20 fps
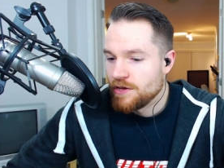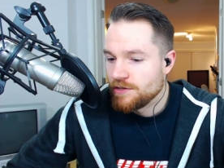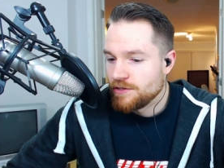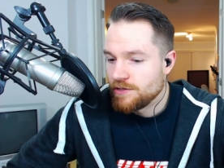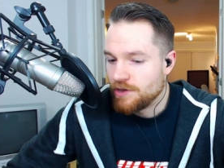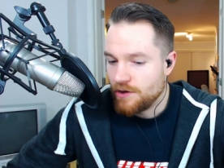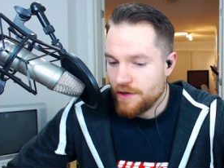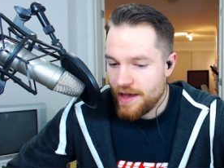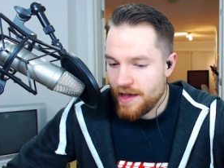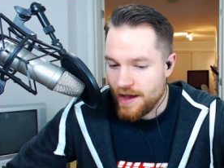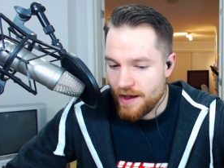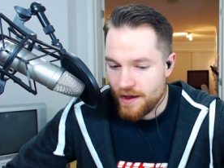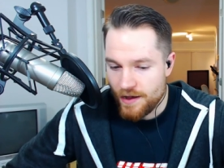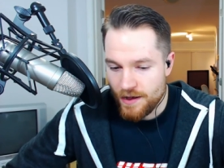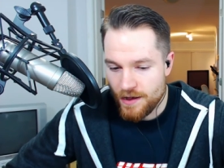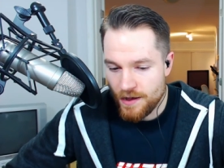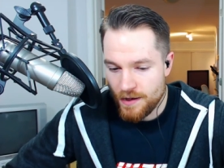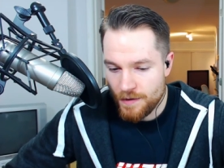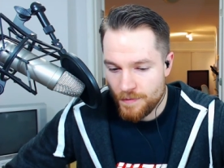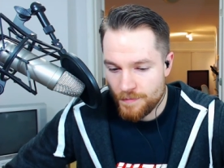So yeah,
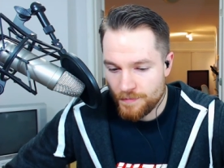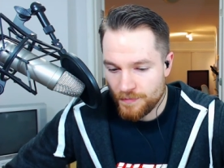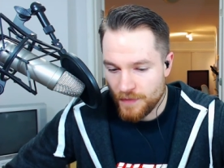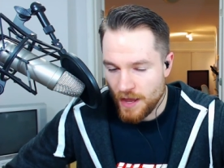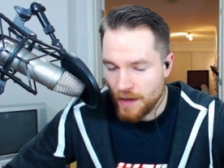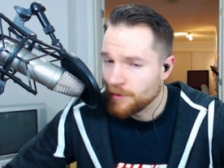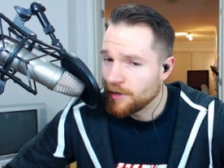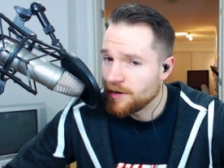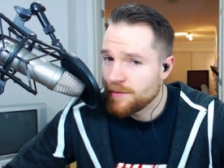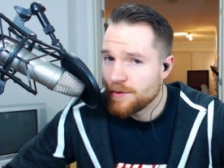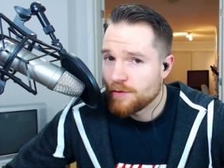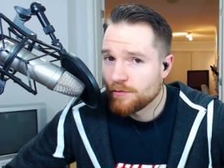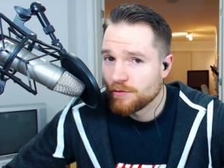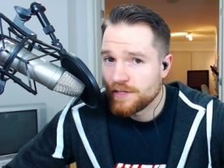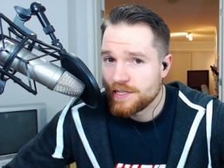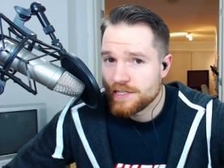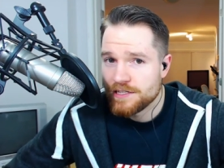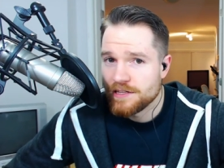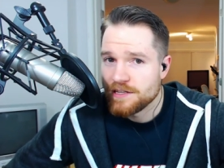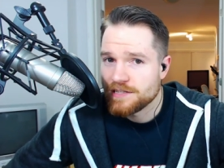um, I'm gonna be
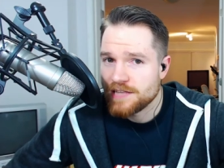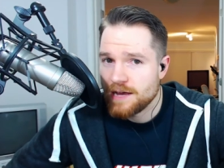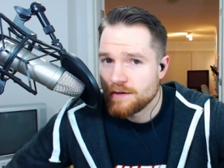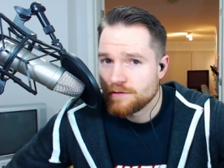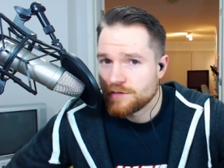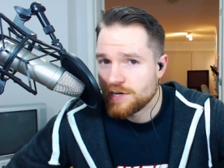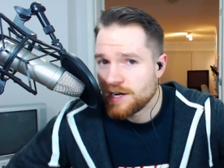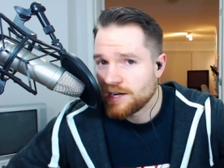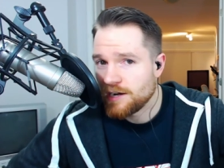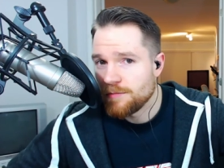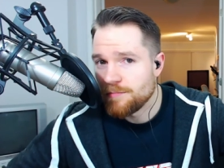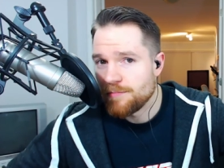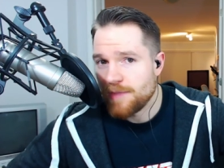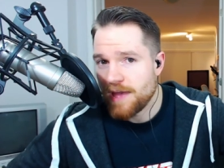releasing the soundtrack on